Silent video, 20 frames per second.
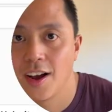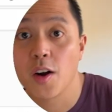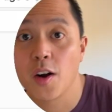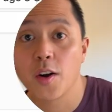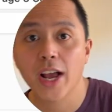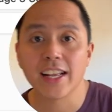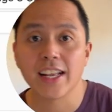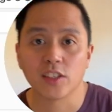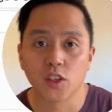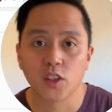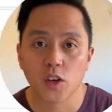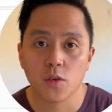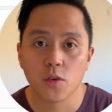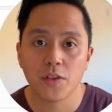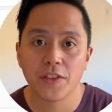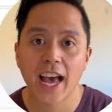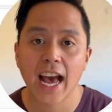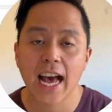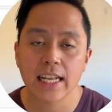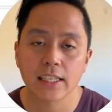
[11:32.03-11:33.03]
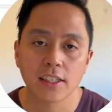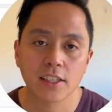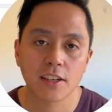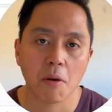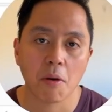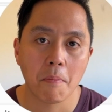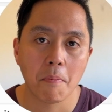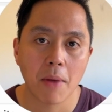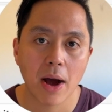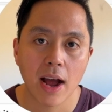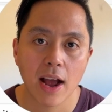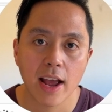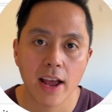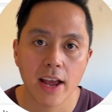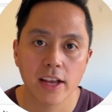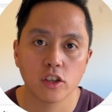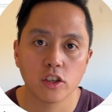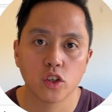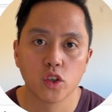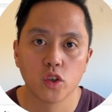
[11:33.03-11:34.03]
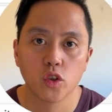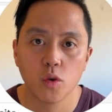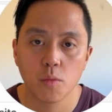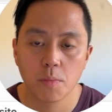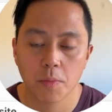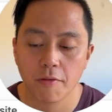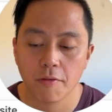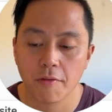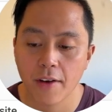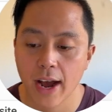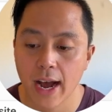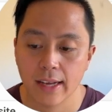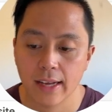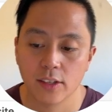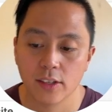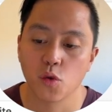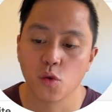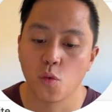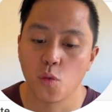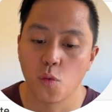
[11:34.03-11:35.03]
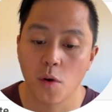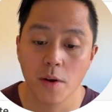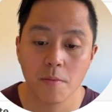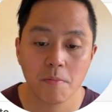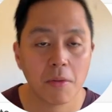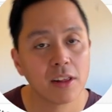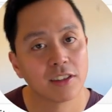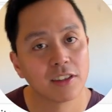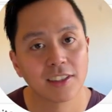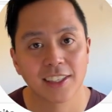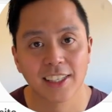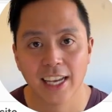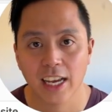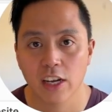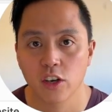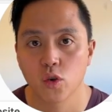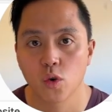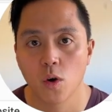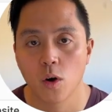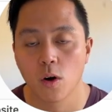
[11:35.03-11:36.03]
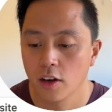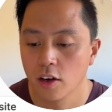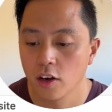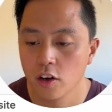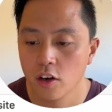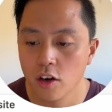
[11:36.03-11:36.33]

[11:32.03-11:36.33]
Okay, so that's my super fast 1 month schedule,